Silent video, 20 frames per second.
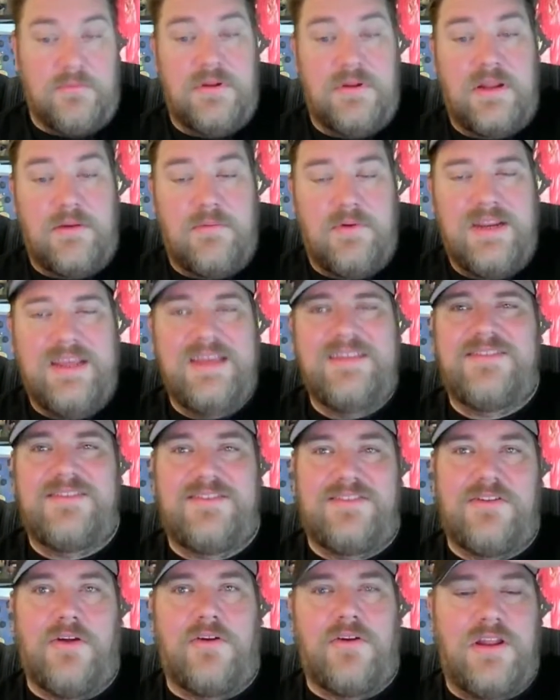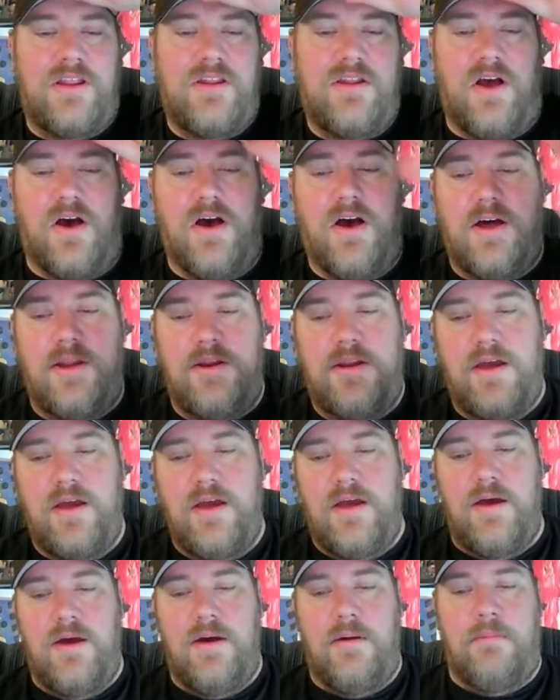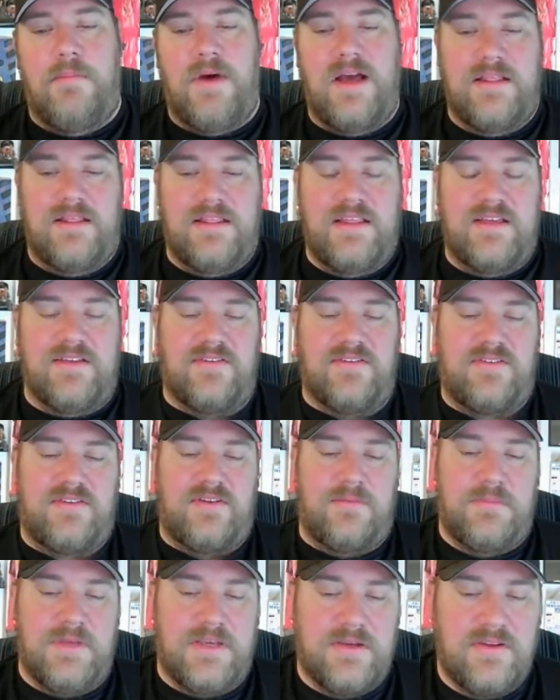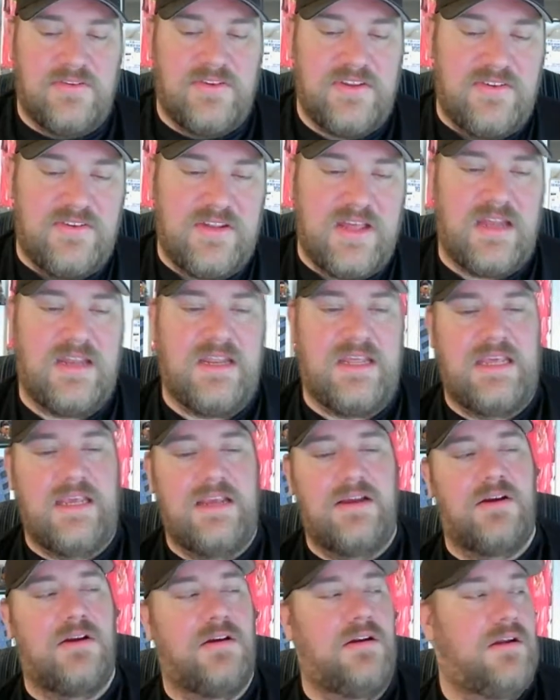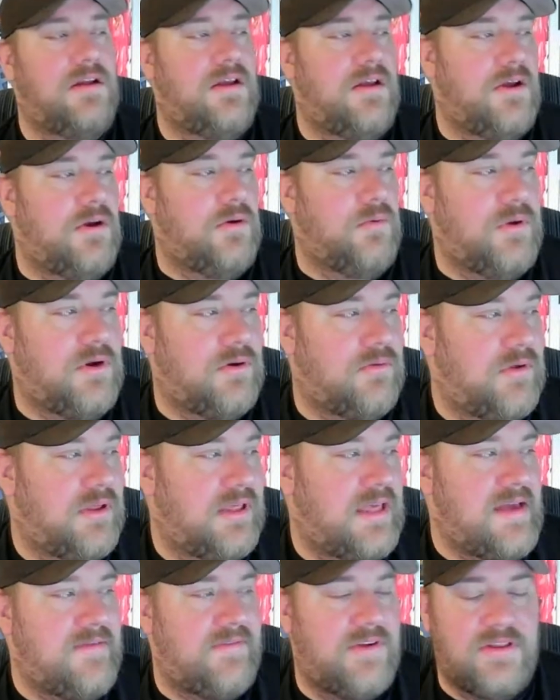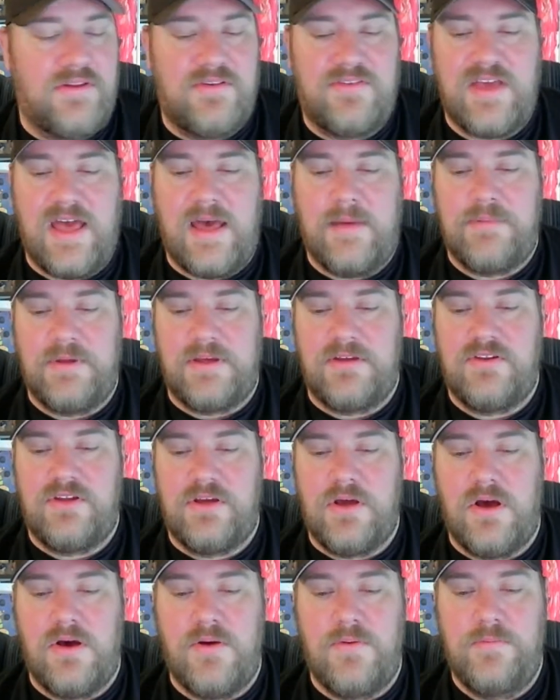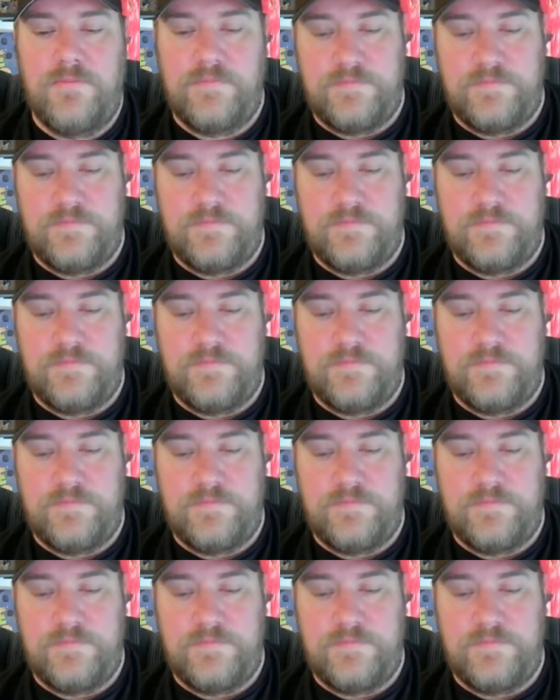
But I want to get started on my list because he's not here. We don't really have another topic to go.